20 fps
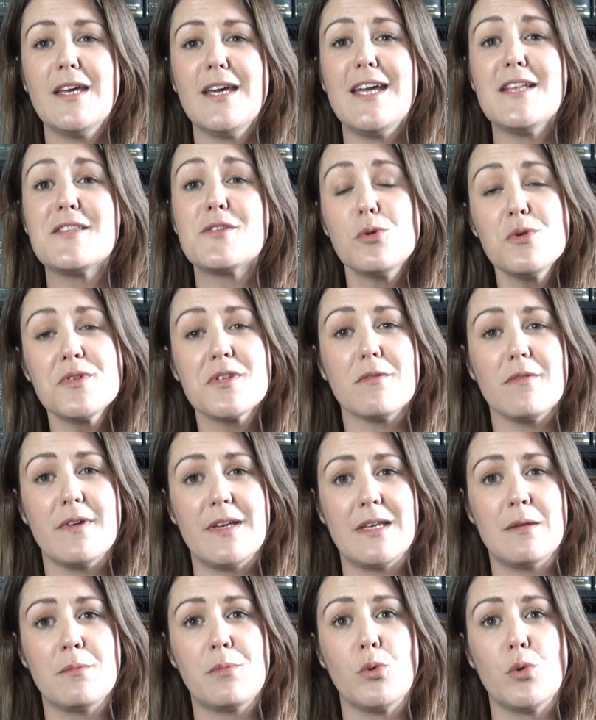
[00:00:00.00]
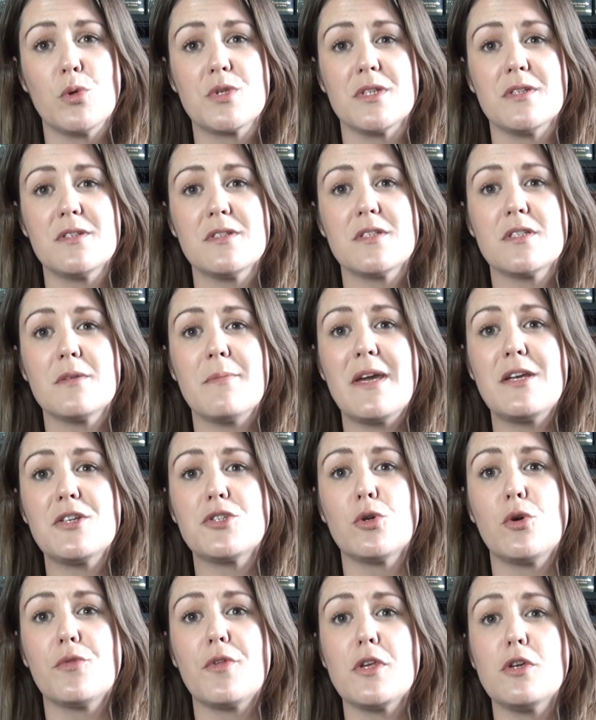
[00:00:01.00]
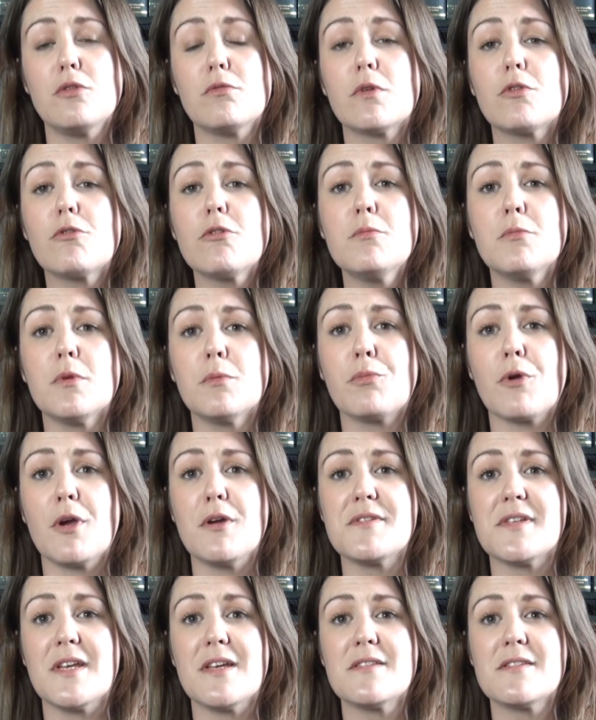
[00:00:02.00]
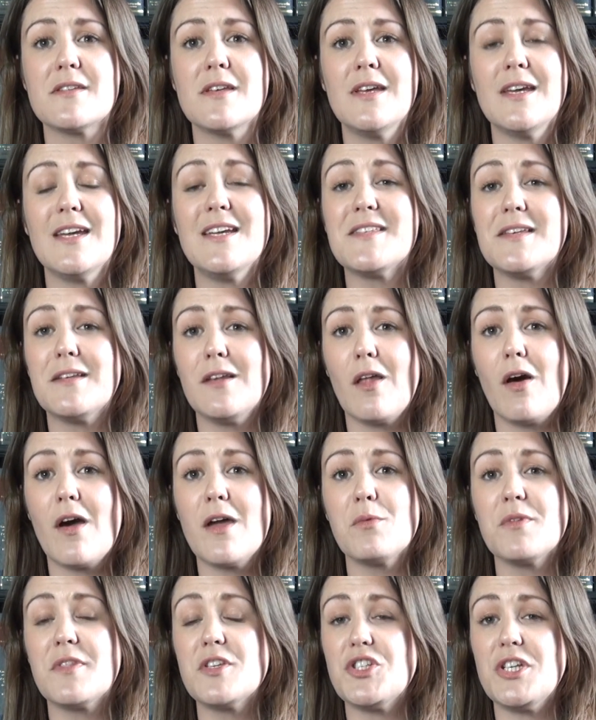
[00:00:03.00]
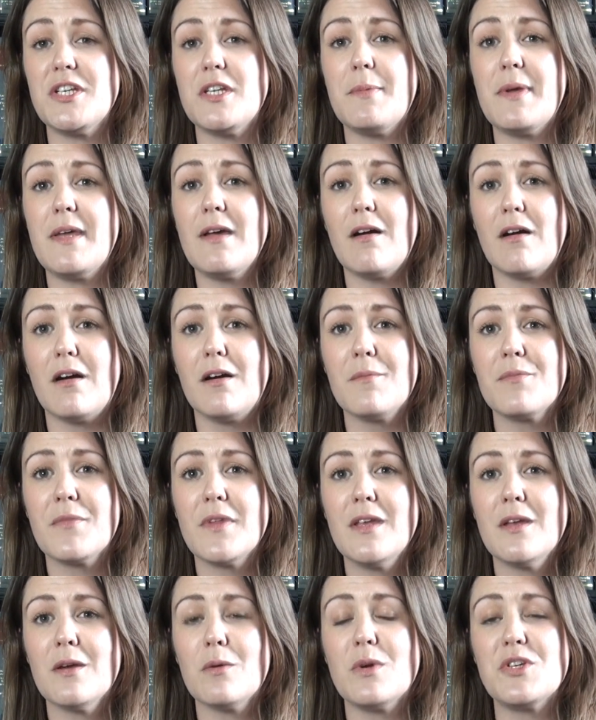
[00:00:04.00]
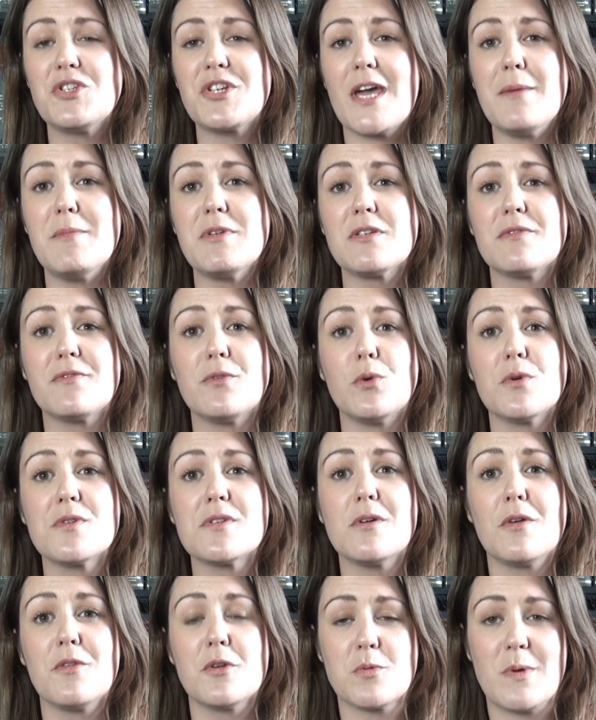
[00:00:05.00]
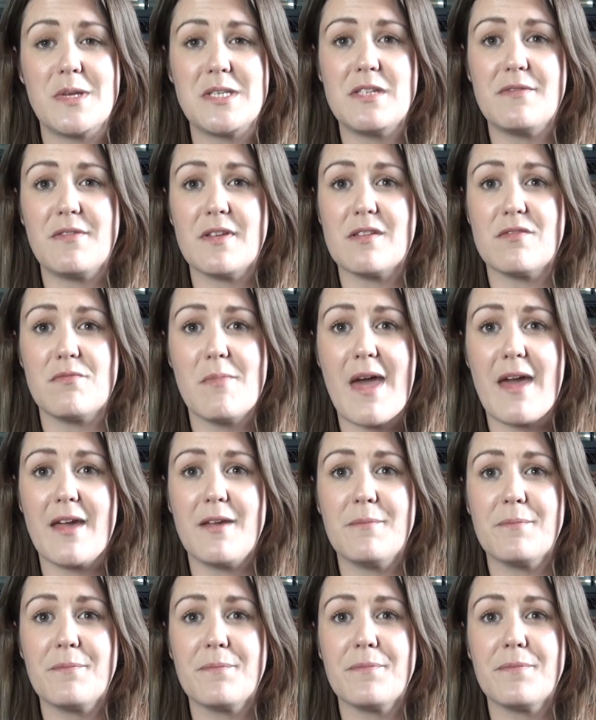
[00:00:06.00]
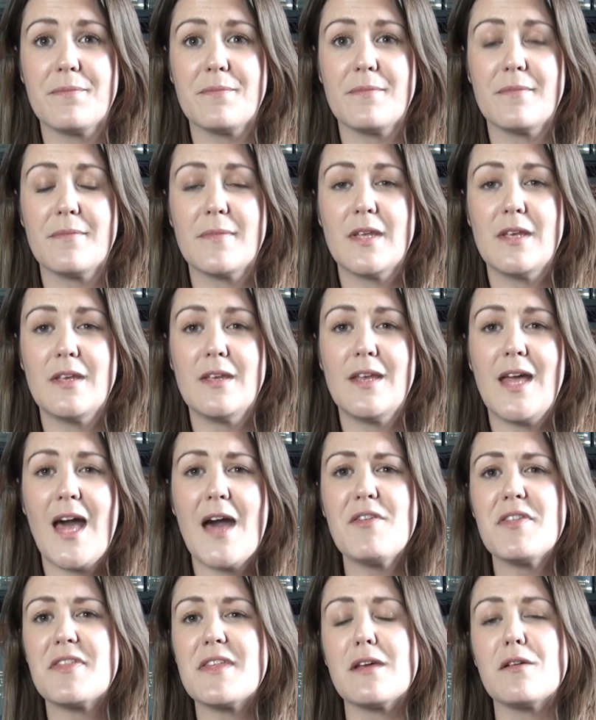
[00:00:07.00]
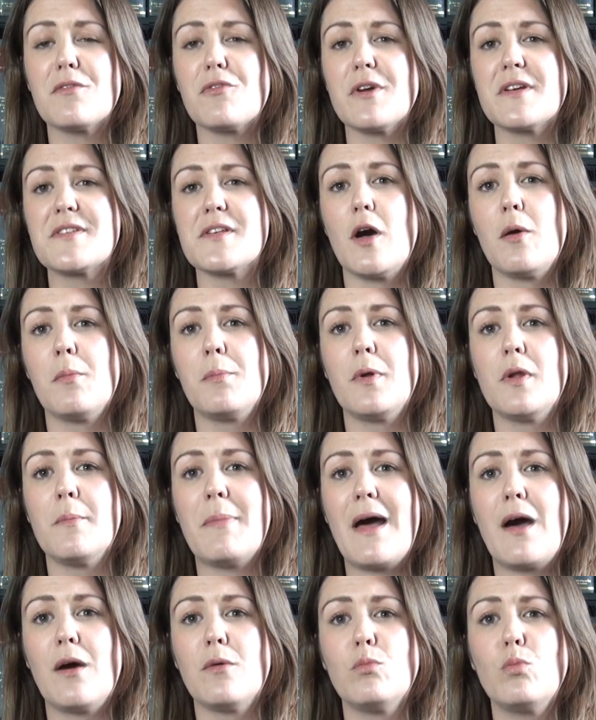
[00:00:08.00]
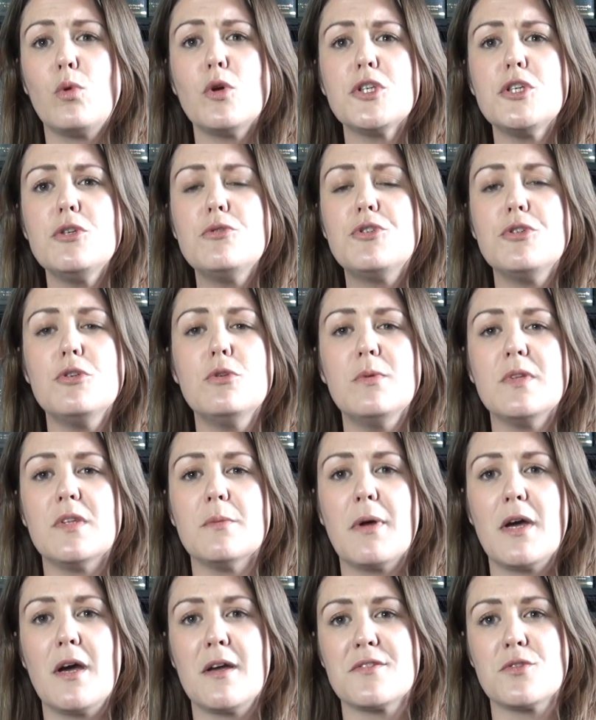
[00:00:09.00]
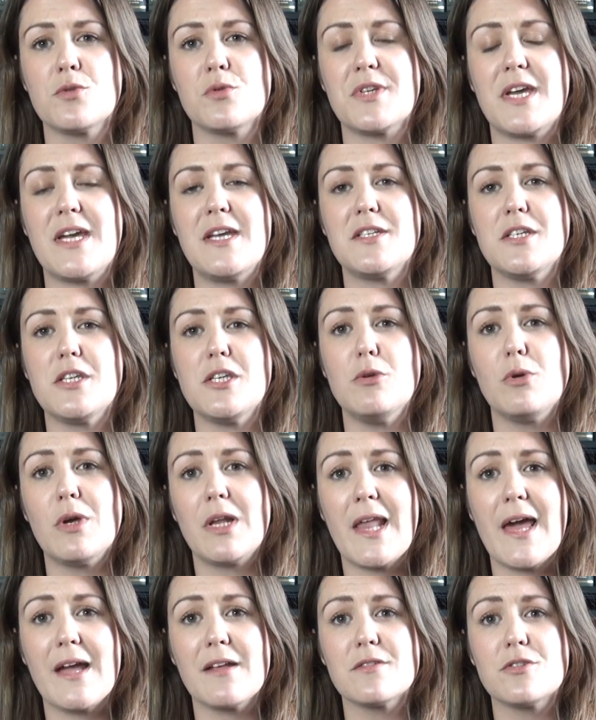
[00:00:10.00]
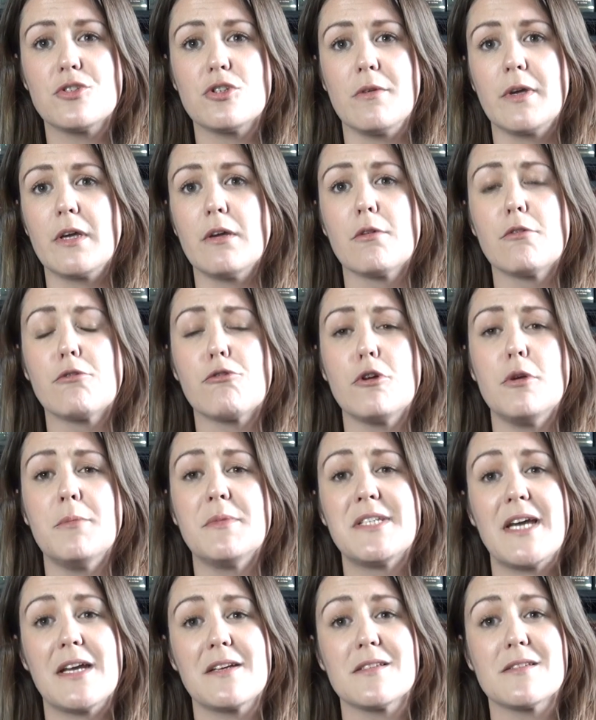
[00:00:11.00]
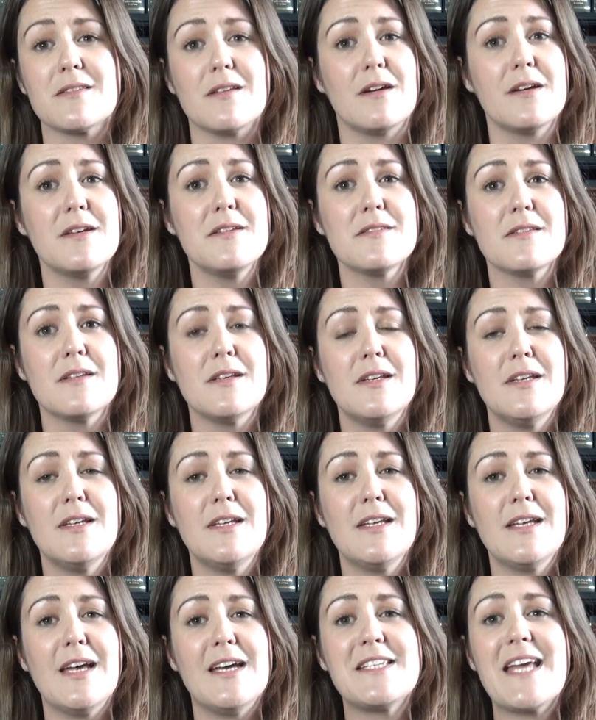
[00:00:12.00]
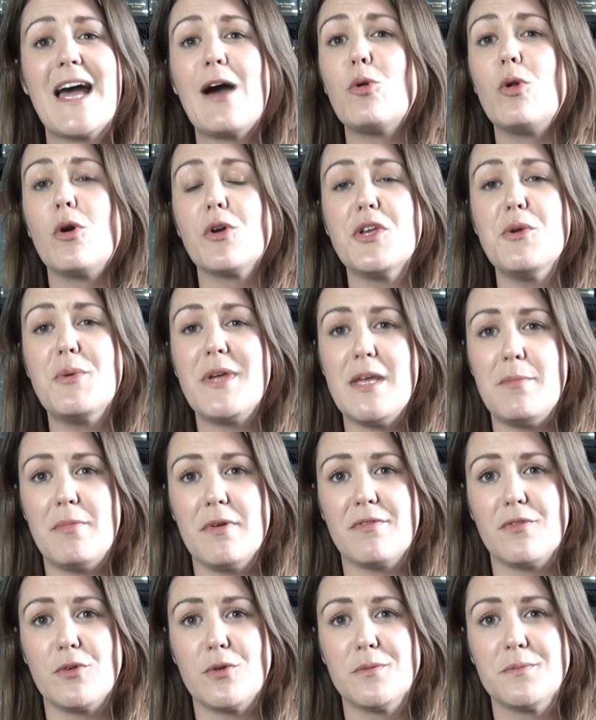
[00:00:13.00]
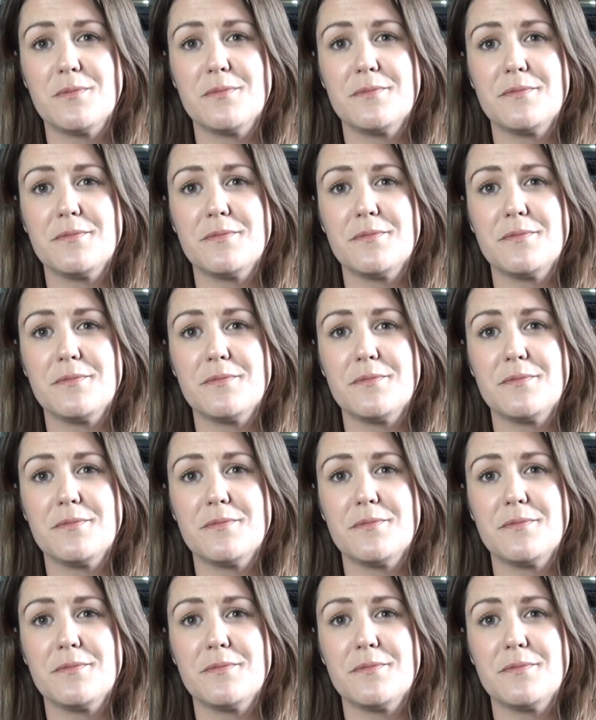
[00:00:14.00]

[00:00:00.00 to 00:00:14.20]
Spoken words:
It's also really important to make sure that your recruitment process is in line with the GDPR, which came into force on the 25th of May. Have a think, for example, about what you do with the personal data you collect during a recruitment exercise and how long you keep it for.